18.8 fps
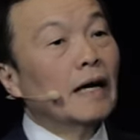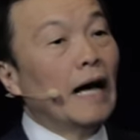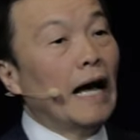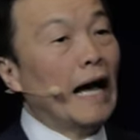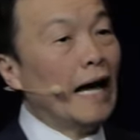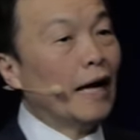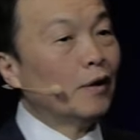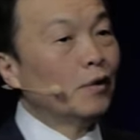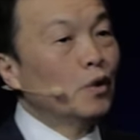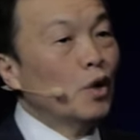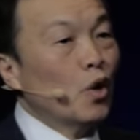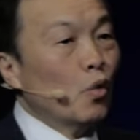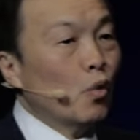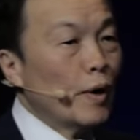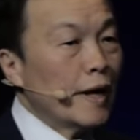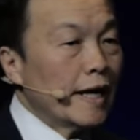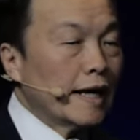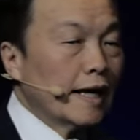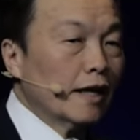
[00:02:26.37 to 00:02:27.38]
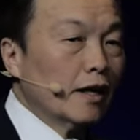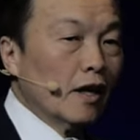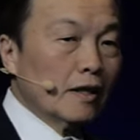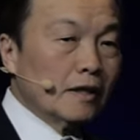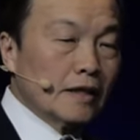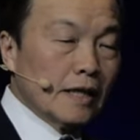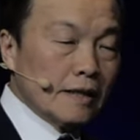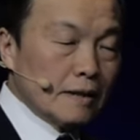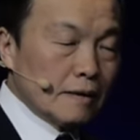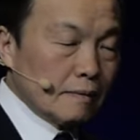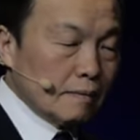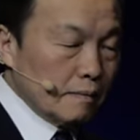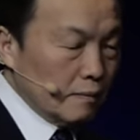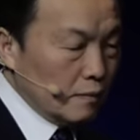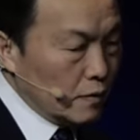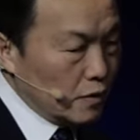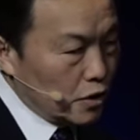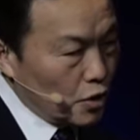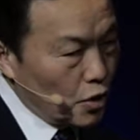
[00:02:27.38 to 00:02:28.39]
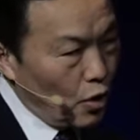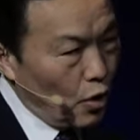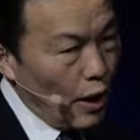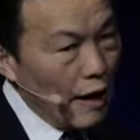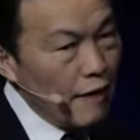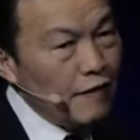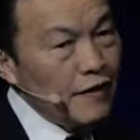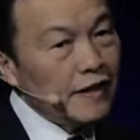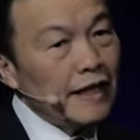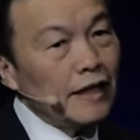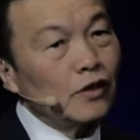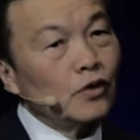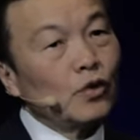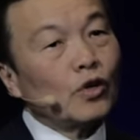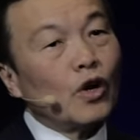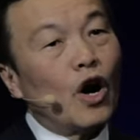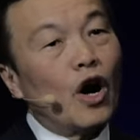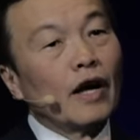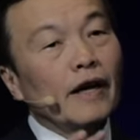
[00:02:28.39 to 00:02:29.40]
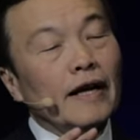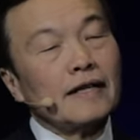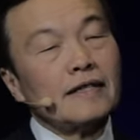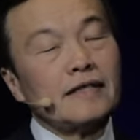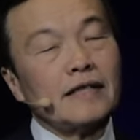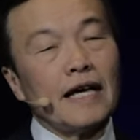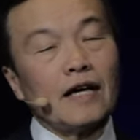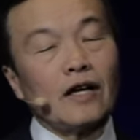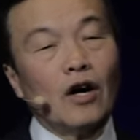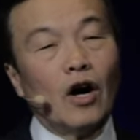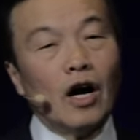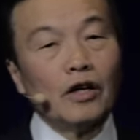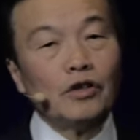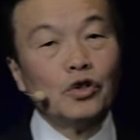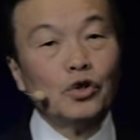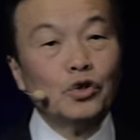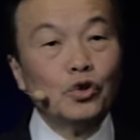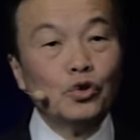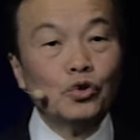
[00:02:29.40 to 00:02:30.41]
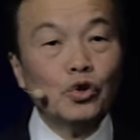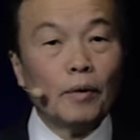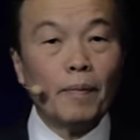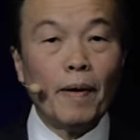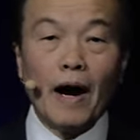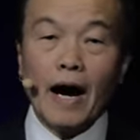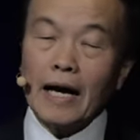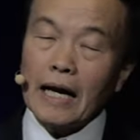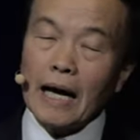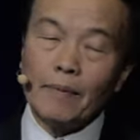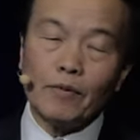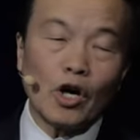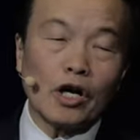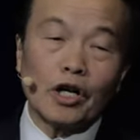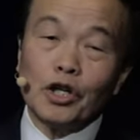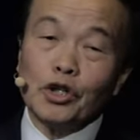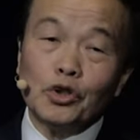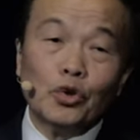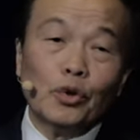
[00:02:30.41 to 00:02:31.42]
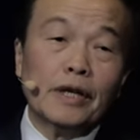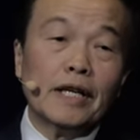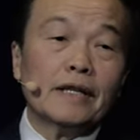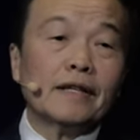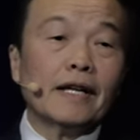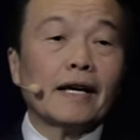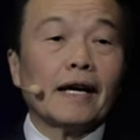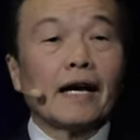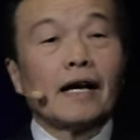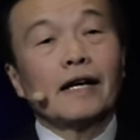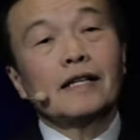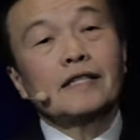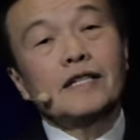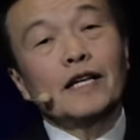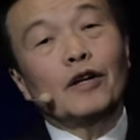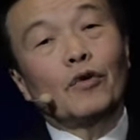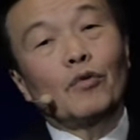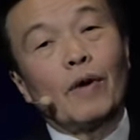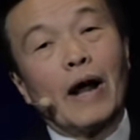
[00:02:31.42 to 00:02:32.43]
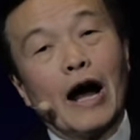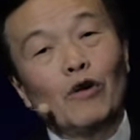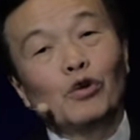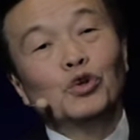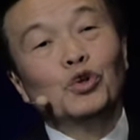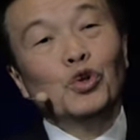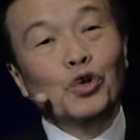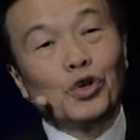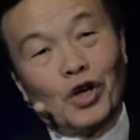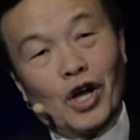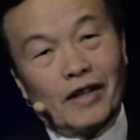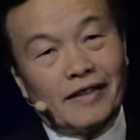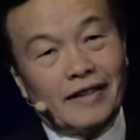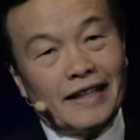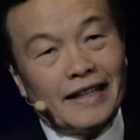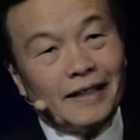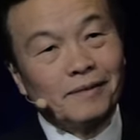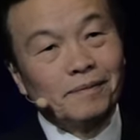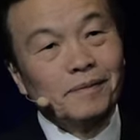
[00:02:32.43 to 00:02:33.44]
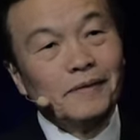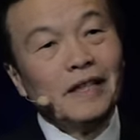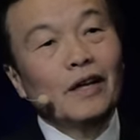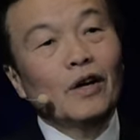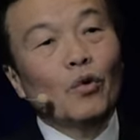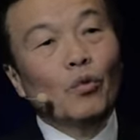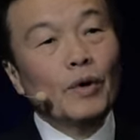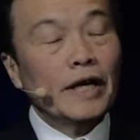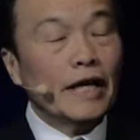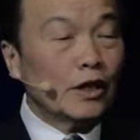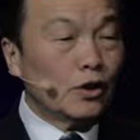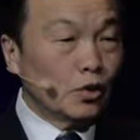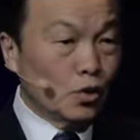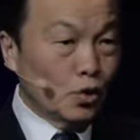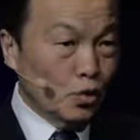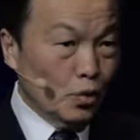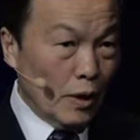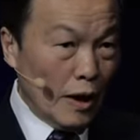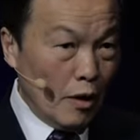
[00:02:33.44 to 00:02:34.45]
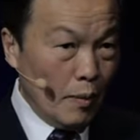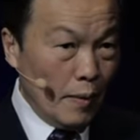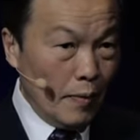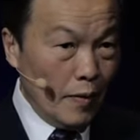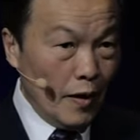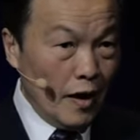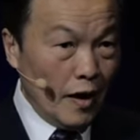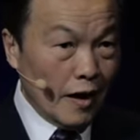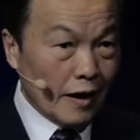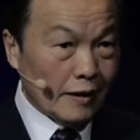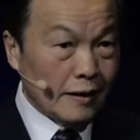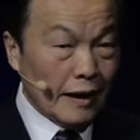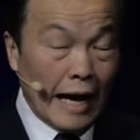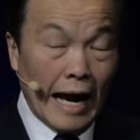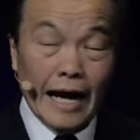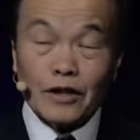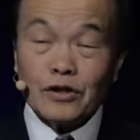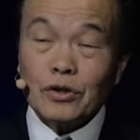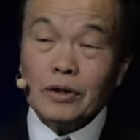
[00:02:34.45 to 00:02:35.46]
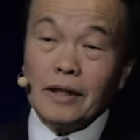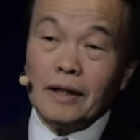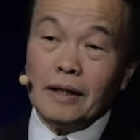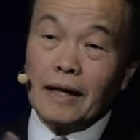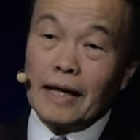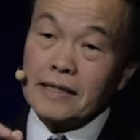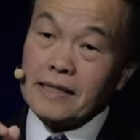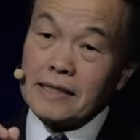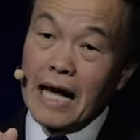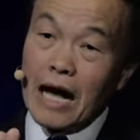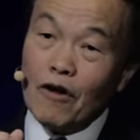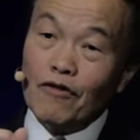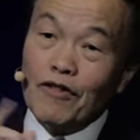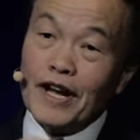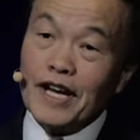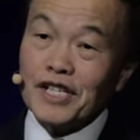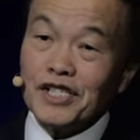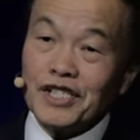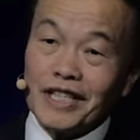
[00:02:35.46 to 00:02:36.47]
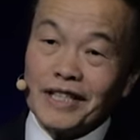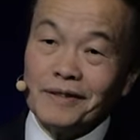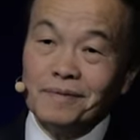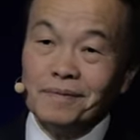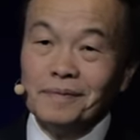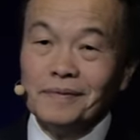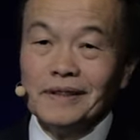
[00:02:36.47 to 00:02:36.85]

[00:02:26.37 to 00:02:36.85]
And we cannot just throw everything to God and say, God, you do your part. I'm not going to do anything. I'm going to sit around doing nothing. We need to do our part. Actually, like salvation,